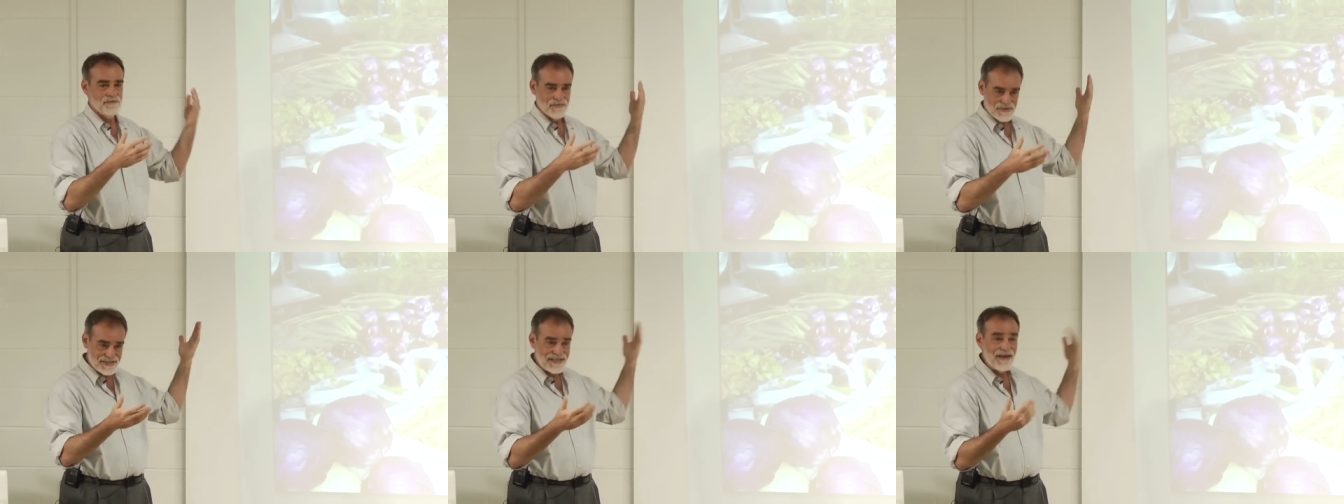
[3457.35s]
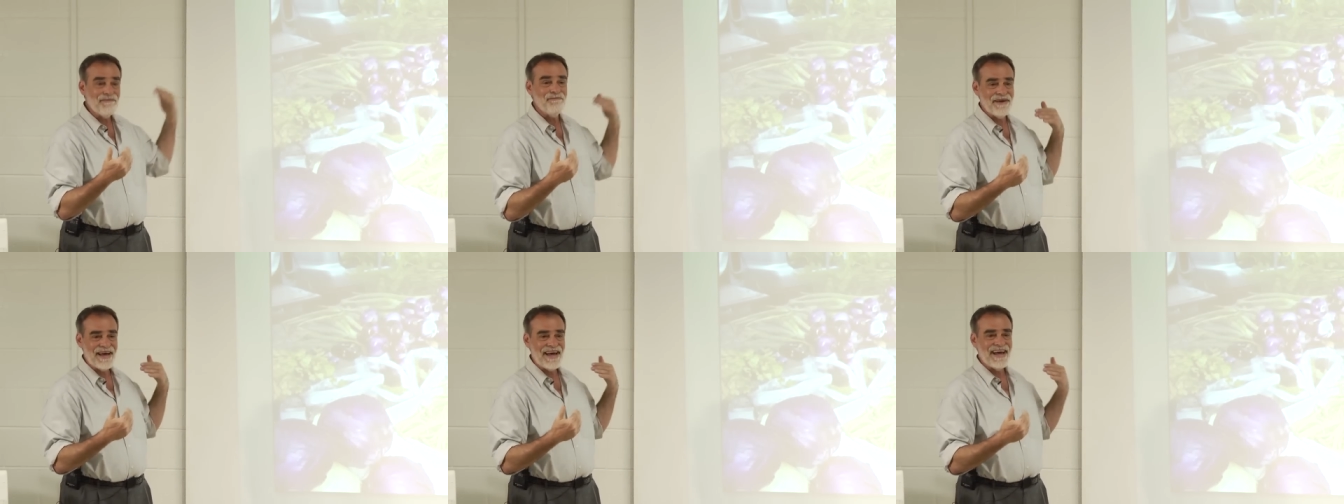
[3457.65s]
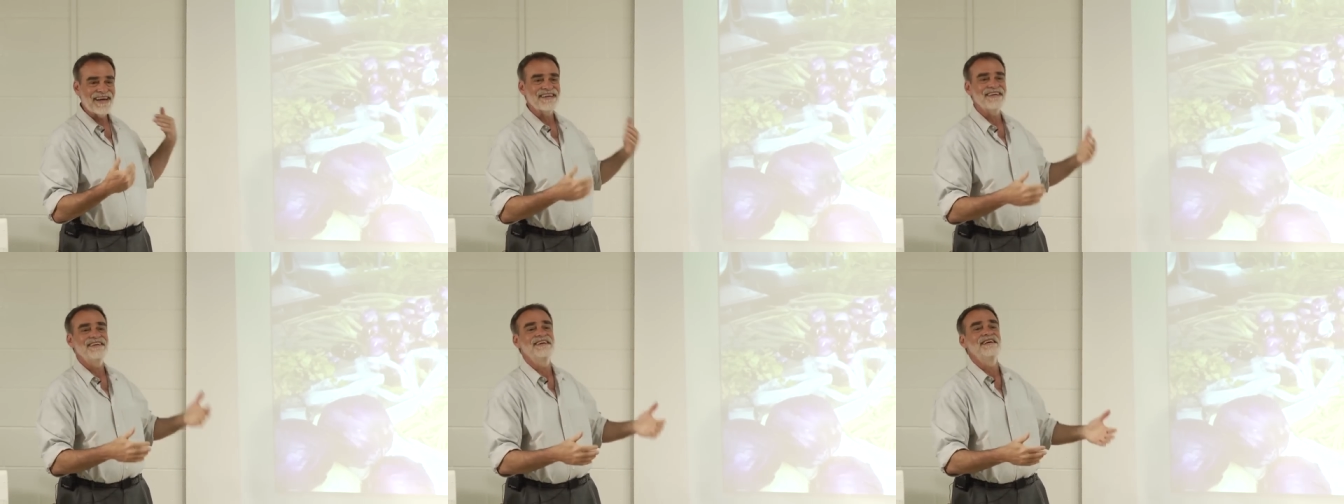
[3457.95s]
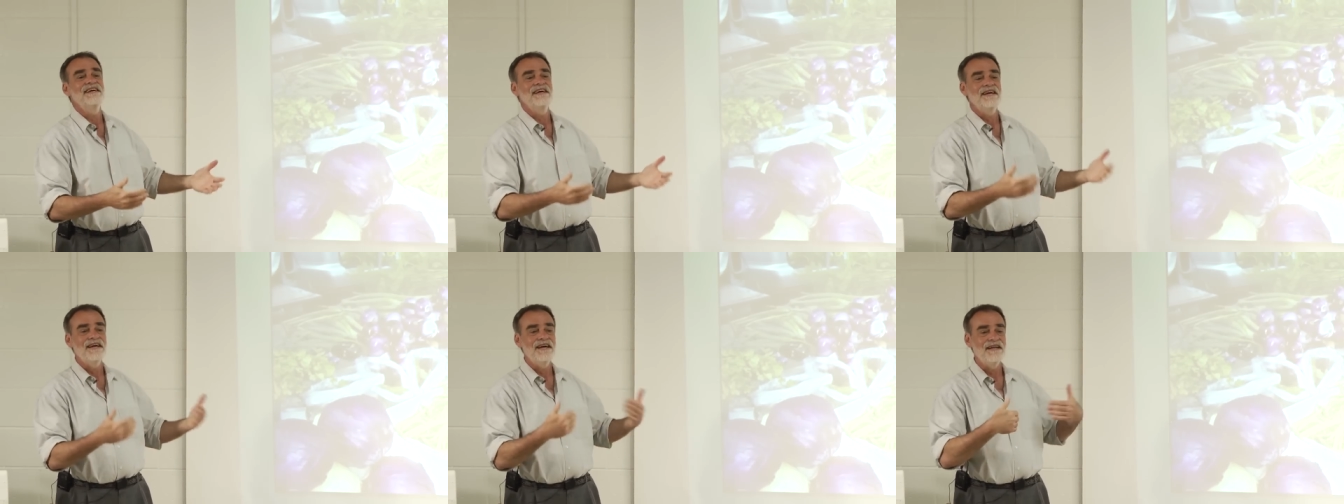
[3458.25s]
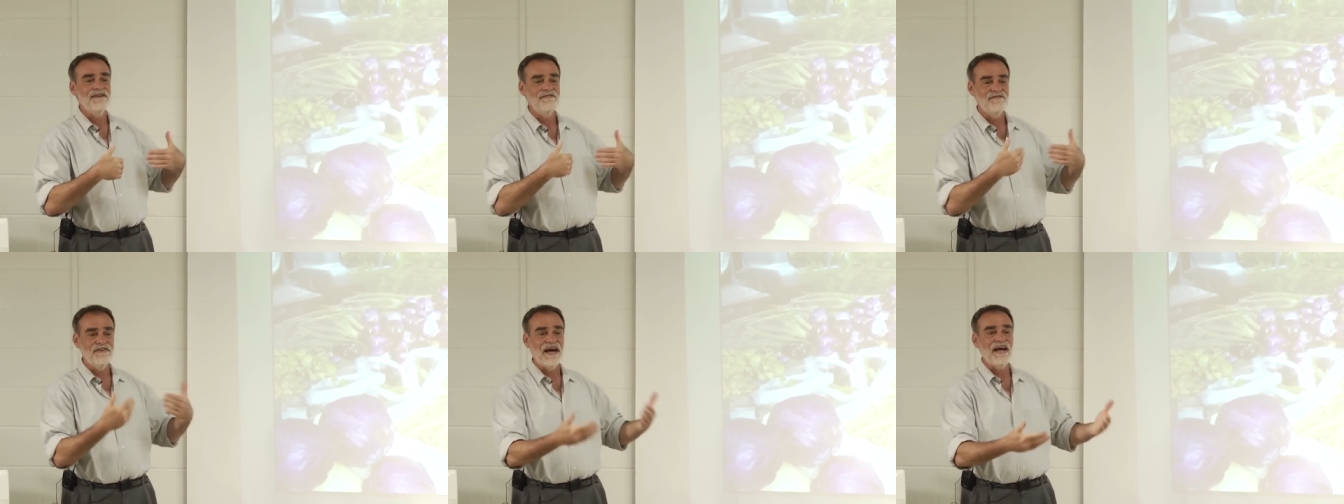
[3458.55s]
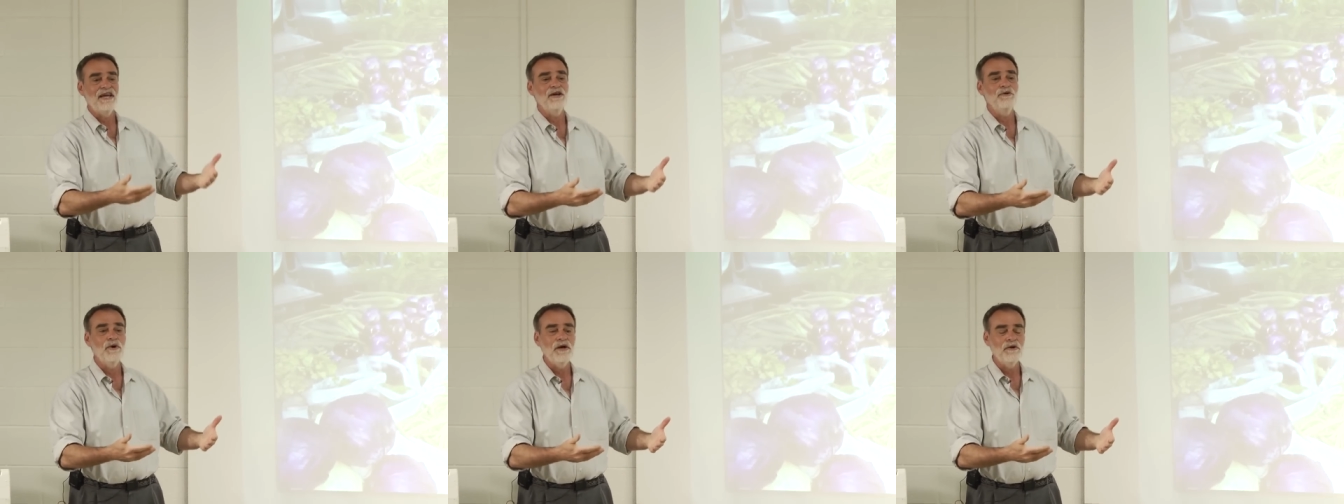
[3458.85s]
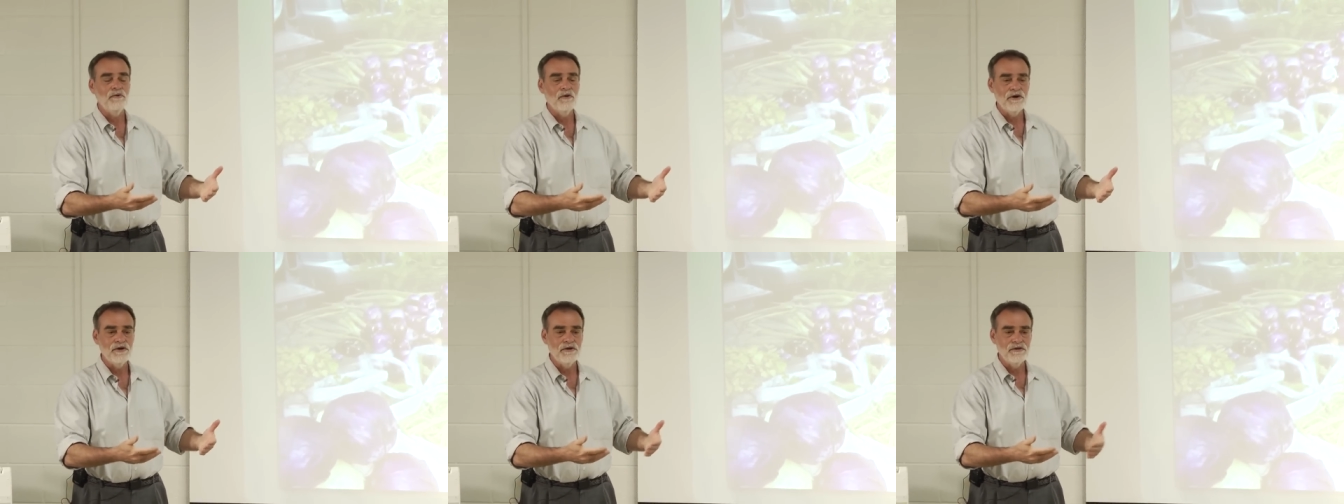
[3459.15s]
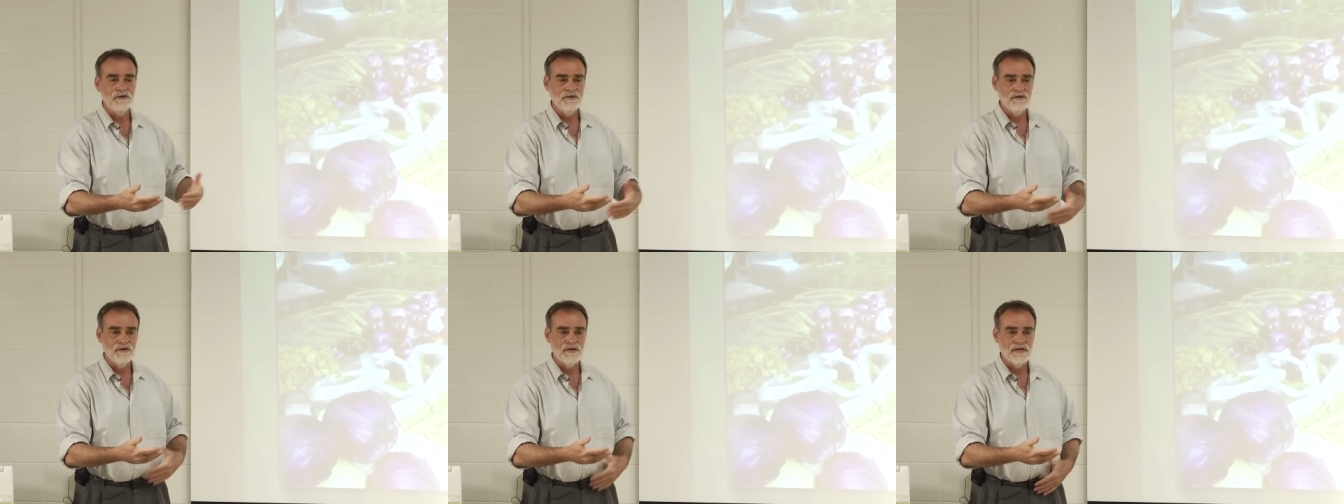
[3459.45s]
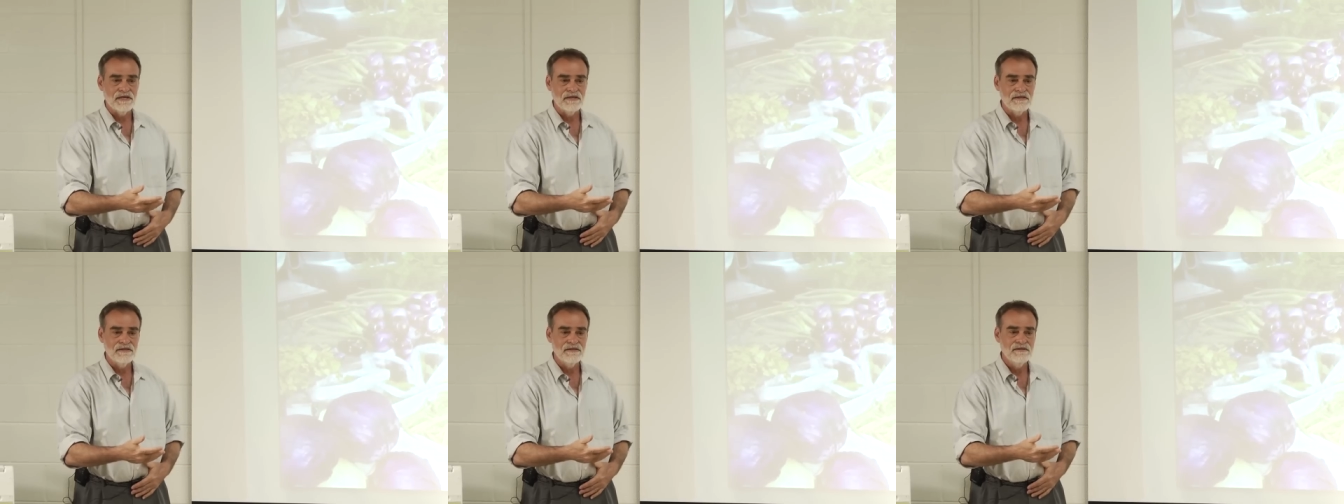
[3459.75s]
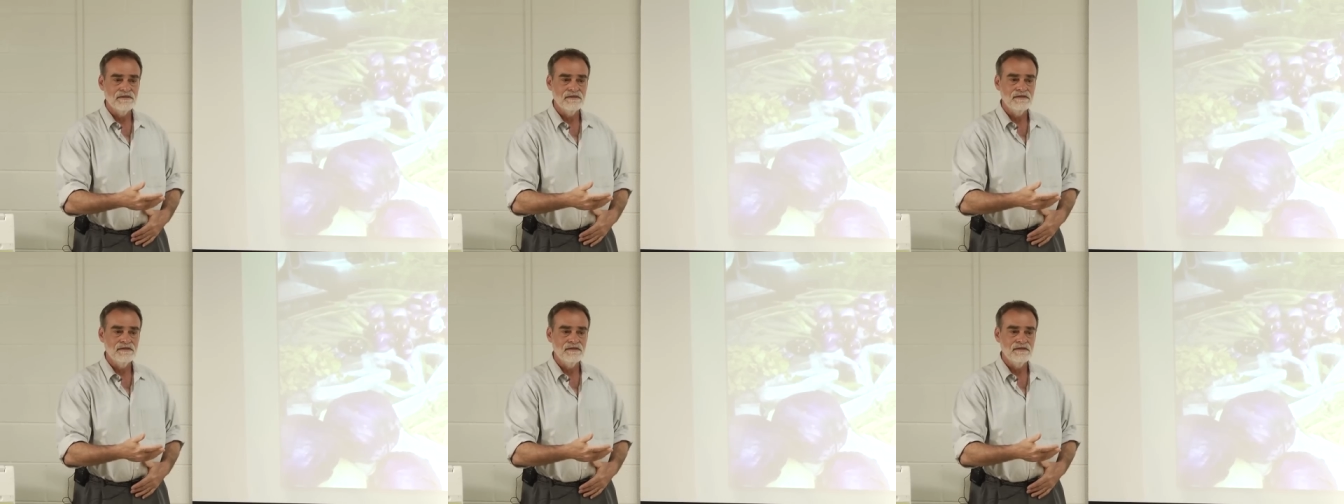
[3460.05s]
step back and evaluate what you're doing